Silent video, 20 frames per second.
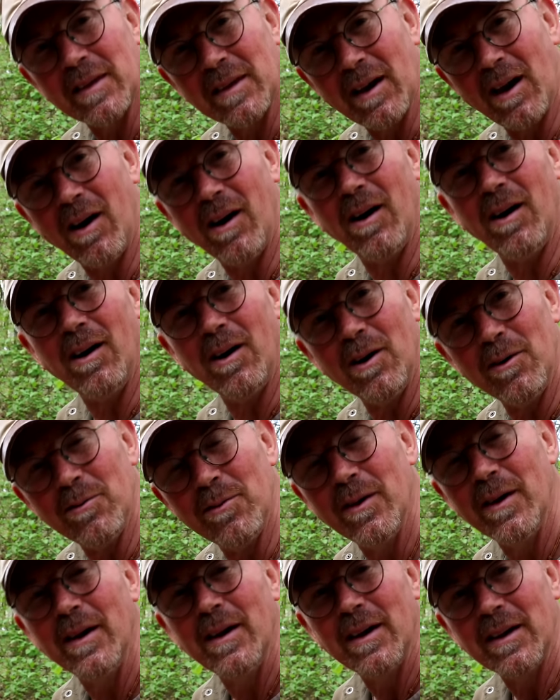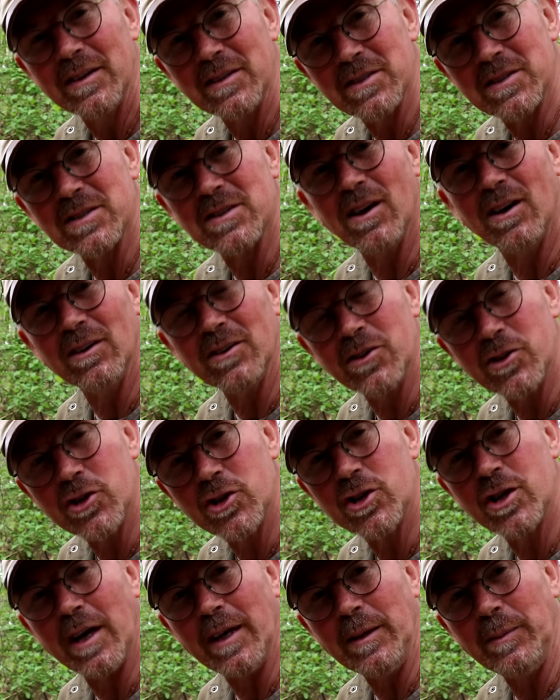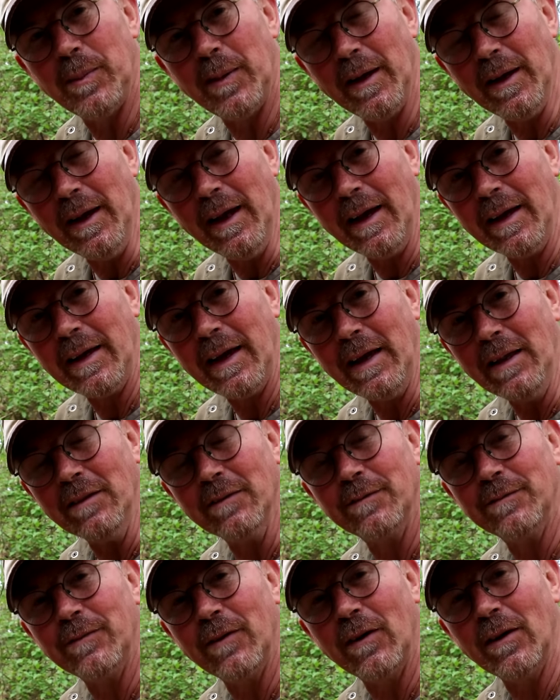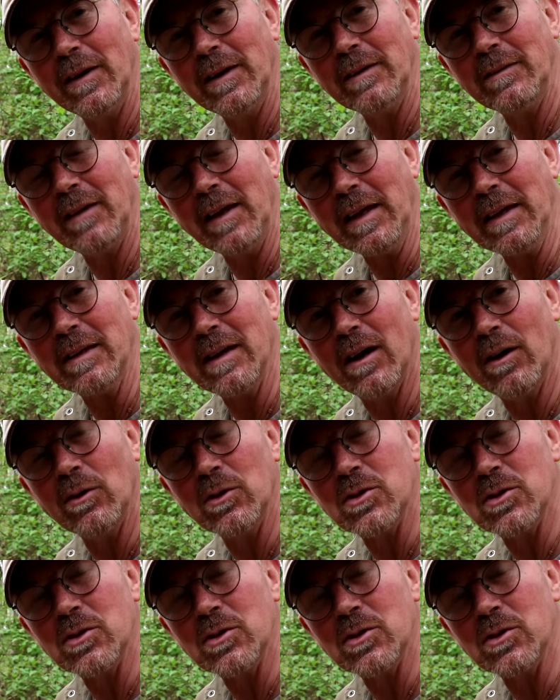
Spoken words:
carve and start shaping it and getting the finer detail,